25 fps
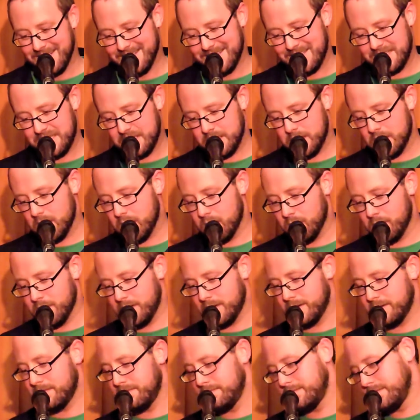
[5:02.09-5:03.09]

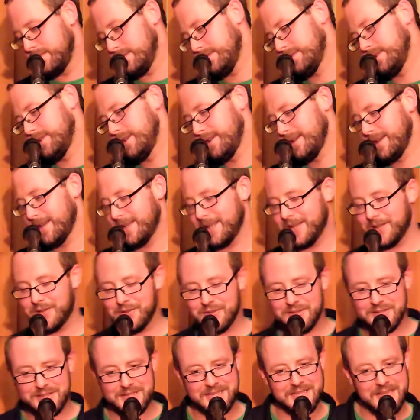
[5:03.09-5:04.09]
So,
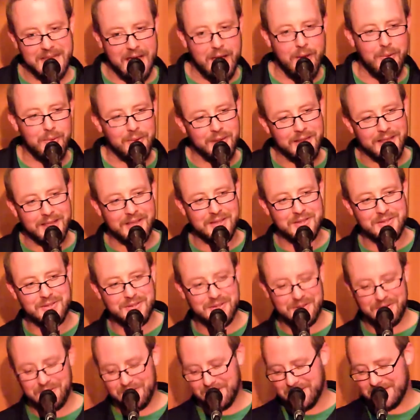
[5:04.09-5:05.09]
doesn't sound like a
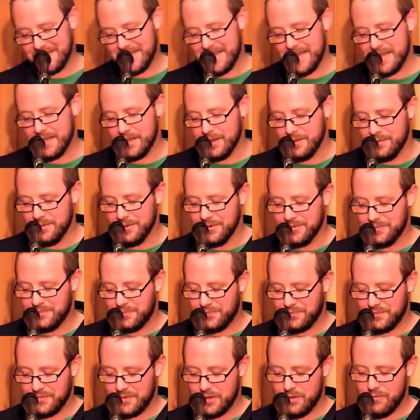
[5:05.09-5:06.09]
joyful title, but
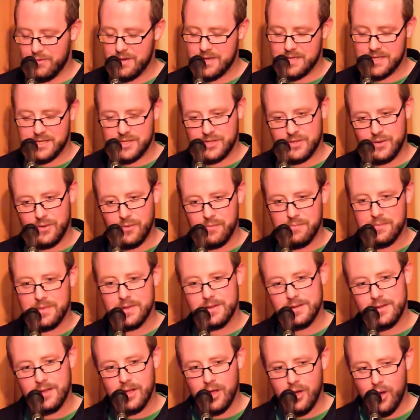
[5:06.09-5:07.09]
there is some
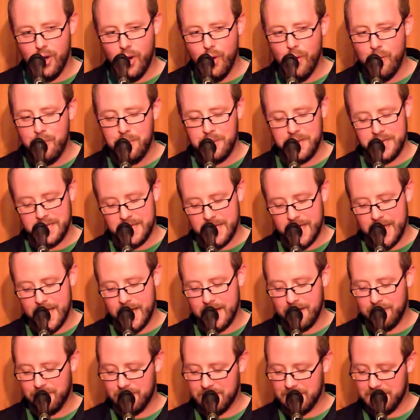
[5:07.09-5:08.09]
hope in
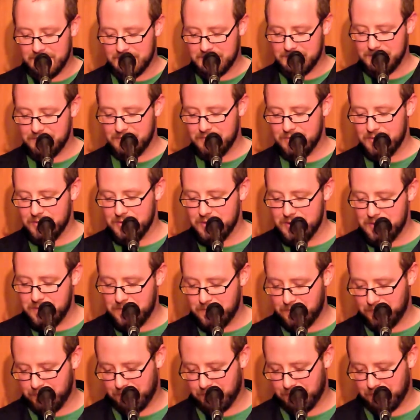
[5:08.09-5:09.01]
there if you listen for it.